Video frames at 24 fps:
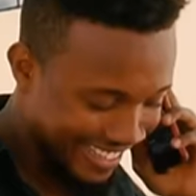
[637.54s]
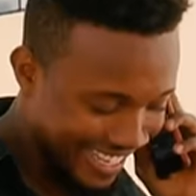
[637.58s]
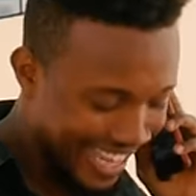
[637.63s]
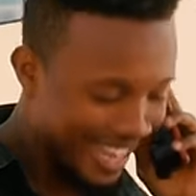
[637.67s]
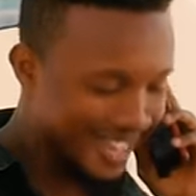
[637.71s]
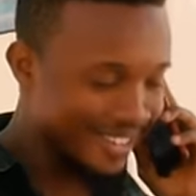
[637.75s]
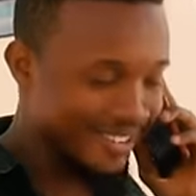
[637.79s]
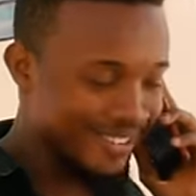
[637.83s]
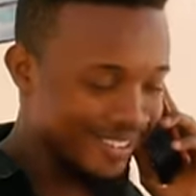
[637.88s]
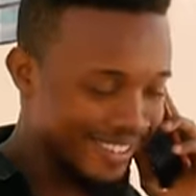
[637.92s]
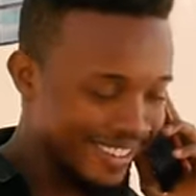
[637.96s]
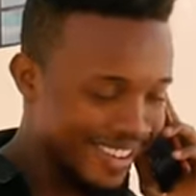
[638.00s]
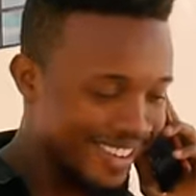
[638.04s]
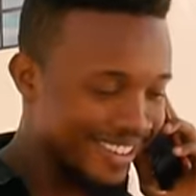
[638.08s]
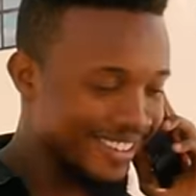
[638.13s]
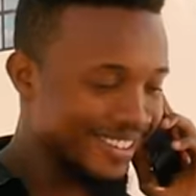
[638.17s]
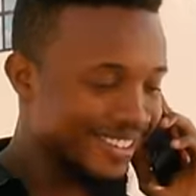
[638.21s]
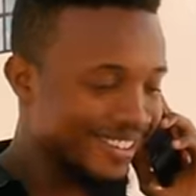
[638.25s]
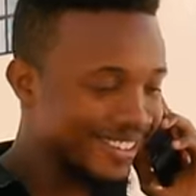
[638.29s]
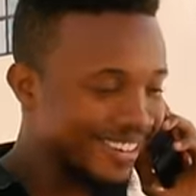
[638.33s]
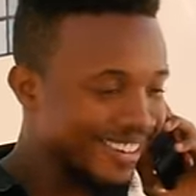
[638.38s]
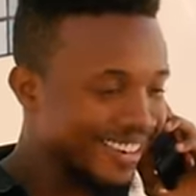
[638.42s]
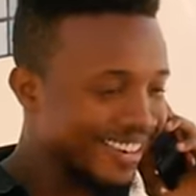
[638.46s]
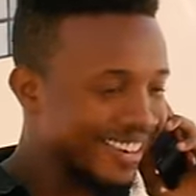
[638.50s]
thank you. Thank
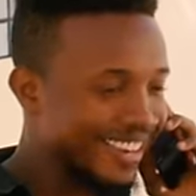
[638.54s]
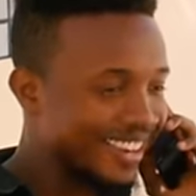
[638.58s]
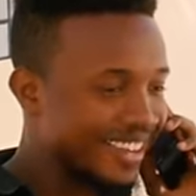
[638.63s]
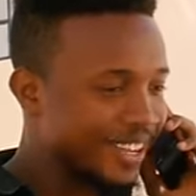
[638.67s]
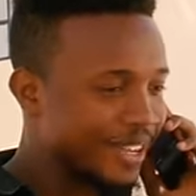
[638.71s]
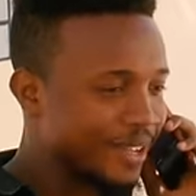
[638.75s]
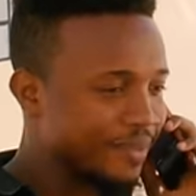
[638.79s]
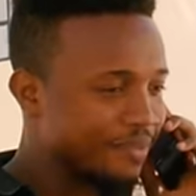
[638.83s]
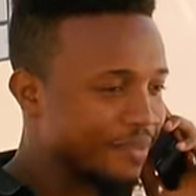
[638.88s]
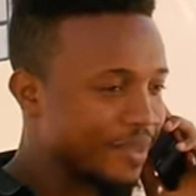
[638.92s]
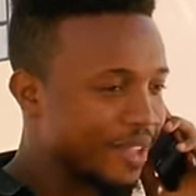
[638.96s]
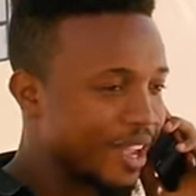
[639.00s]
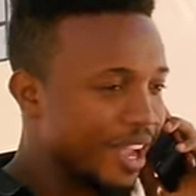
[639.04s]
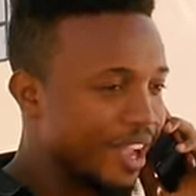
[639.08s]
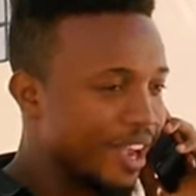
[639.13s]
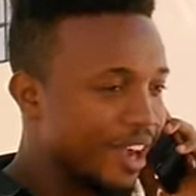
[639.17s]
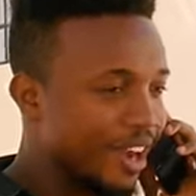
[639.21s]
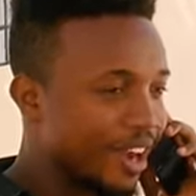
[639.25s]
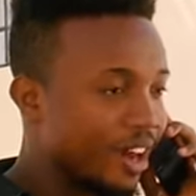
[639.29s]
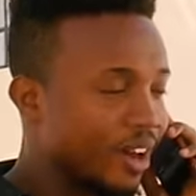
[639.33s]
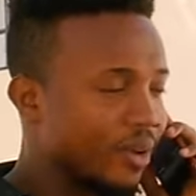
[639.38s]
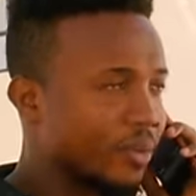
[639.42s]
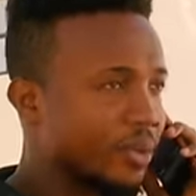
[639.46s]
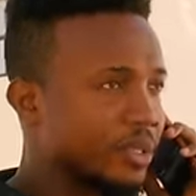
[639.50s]
you.
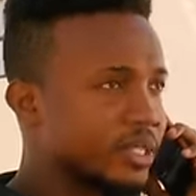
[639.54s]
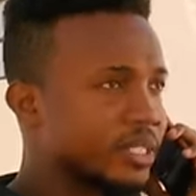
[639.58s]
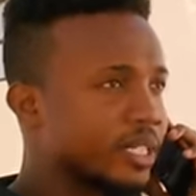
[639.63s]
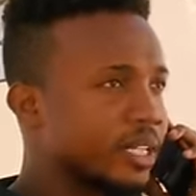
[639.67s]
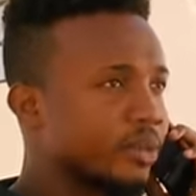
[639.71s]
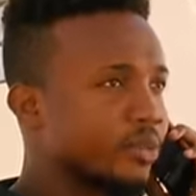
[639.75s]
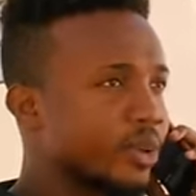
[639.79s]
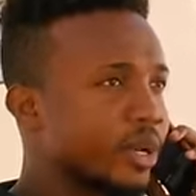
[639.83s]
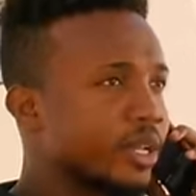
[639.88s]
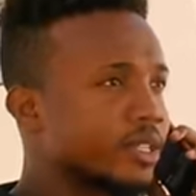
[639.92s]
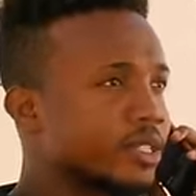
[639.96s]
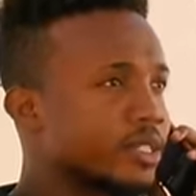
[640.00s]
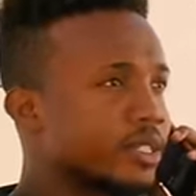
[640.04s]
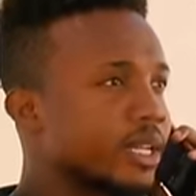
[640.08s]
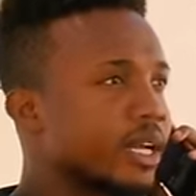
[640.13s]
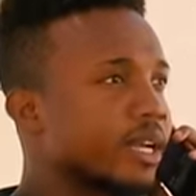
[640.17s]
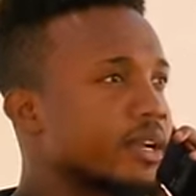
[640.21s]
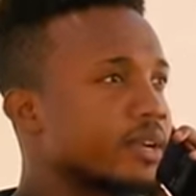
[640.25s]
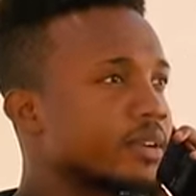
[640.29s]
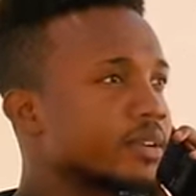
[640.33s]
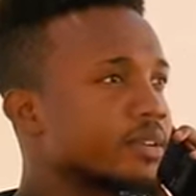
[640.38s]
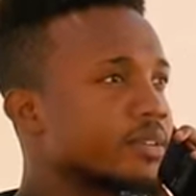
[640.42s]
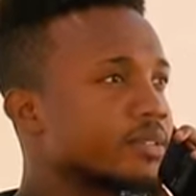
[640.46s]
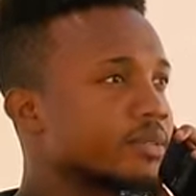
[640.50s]
Uh, we're celebrating
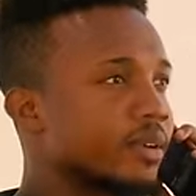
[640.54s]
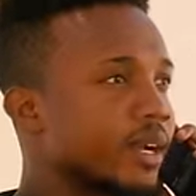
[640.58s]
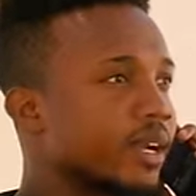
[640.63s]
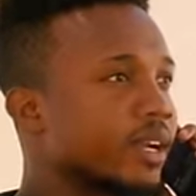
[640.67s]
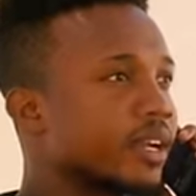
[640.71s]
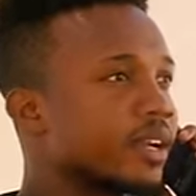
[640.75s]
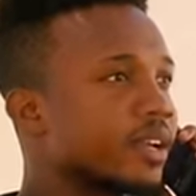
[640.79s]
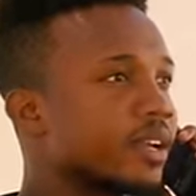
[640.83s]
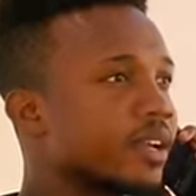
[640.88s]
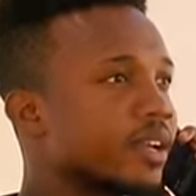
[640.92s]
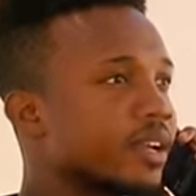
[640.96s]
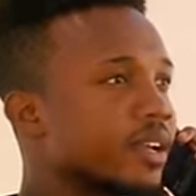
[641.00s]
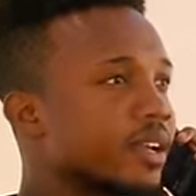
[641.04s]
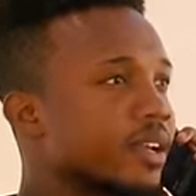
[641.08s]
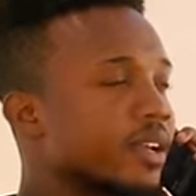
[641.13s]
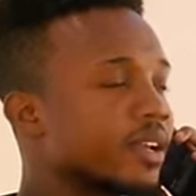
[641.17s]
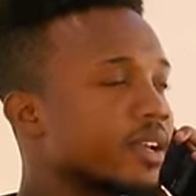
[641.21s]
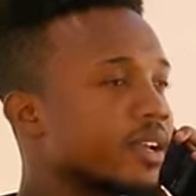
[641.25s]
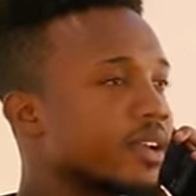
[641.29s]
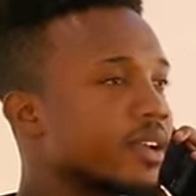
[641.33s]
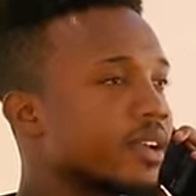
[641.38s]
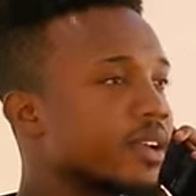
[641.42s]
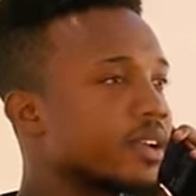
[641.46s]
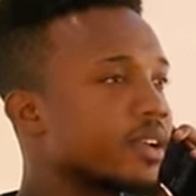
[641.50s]
tonight, right?
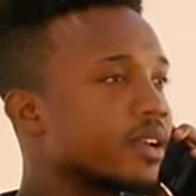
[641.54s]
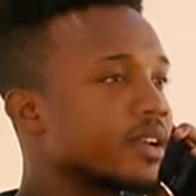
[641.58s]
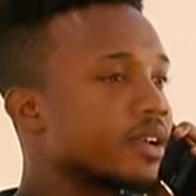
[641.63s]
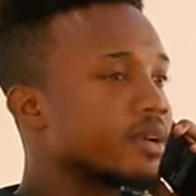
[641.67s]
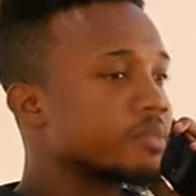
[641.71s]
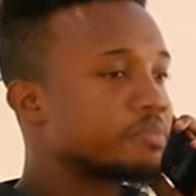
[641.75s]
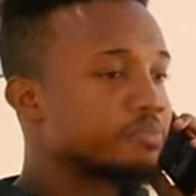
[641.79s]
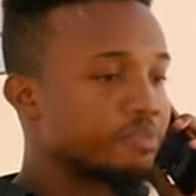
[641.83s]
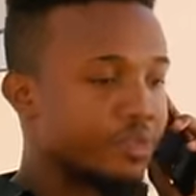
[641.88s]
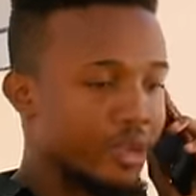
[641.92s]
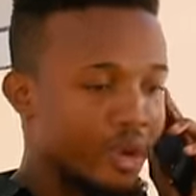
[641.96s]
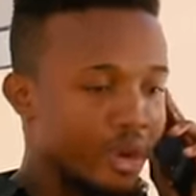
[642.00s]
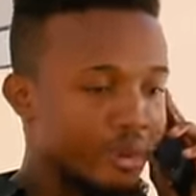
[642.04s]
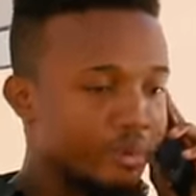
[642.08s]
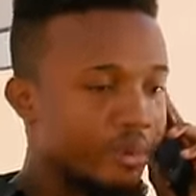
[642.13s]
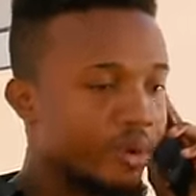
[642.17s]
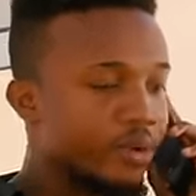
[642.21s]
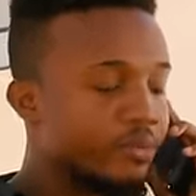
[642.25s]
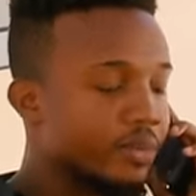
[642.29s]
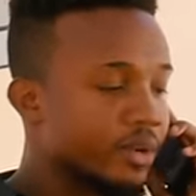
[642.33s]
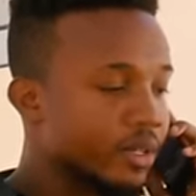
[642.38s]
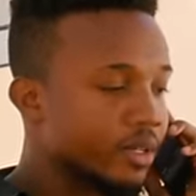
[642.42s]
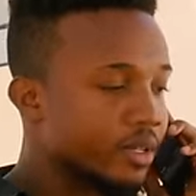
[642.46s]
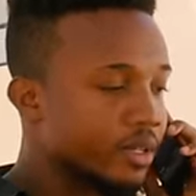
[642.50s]
All right,
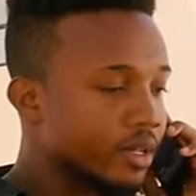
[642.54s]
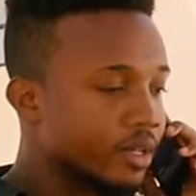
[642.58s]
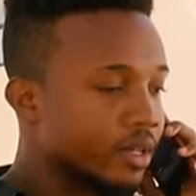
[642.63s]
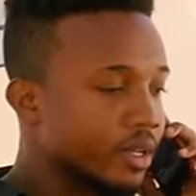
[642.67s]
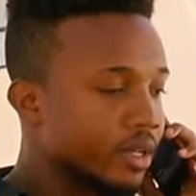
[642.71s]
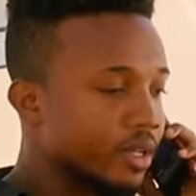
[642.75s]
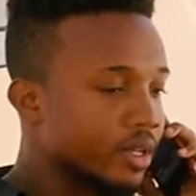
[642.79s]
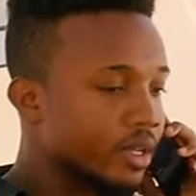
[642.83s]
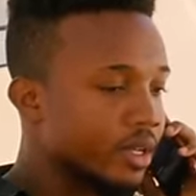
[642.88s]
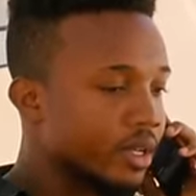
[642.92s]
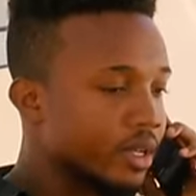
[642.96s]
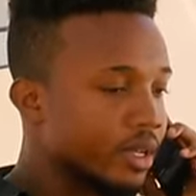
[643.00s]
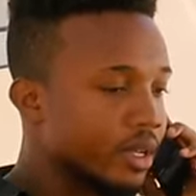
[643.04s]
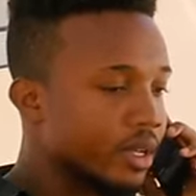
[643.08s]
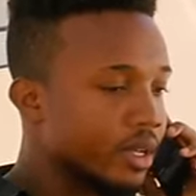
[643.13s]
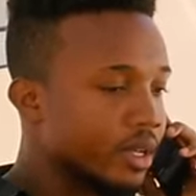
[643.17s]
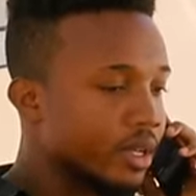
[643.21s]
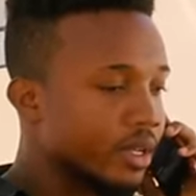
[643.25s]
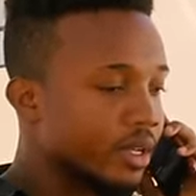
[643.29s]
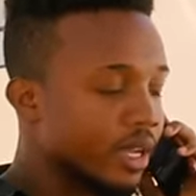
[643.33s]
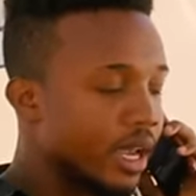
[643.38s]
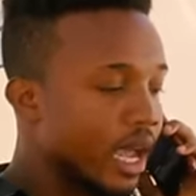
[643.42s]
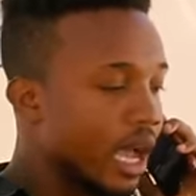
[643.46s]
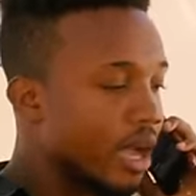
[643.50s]
perfect.
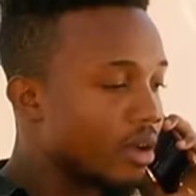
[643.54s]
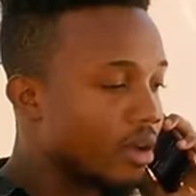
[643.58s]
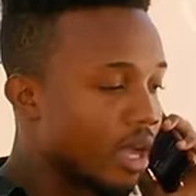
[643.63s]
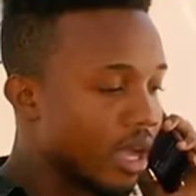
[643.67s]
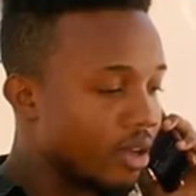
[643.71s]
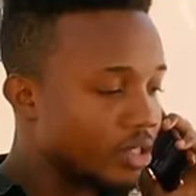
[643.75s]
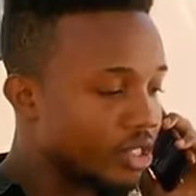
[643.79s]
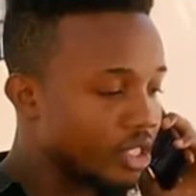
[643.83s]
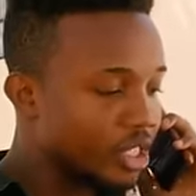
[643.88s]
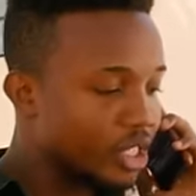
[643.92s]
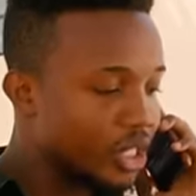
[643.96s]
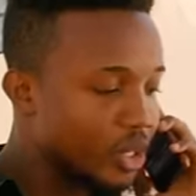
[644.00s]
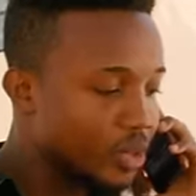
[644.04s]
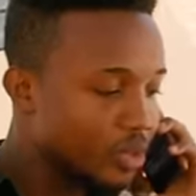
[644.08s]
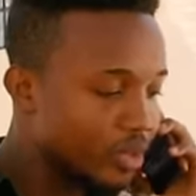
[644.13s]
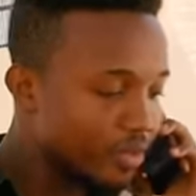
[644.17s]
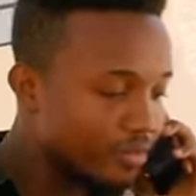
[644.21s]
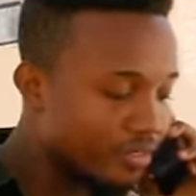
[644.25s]
Yeah, I'll, I'll see you and the